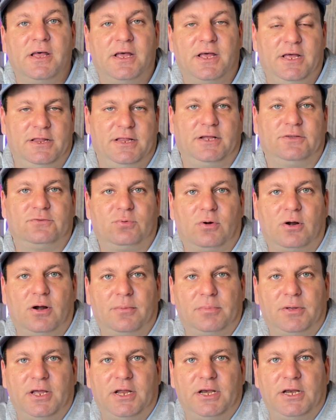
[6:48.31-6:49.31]
and that's where
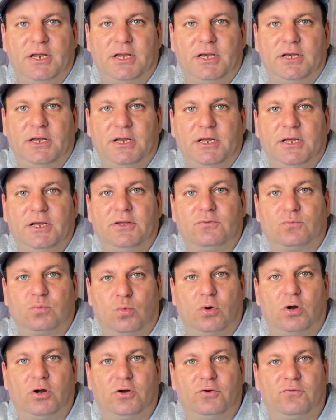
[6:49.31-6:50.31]
I'm getting his
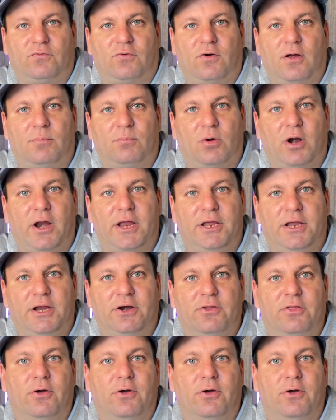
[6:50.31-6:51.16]
words from right here.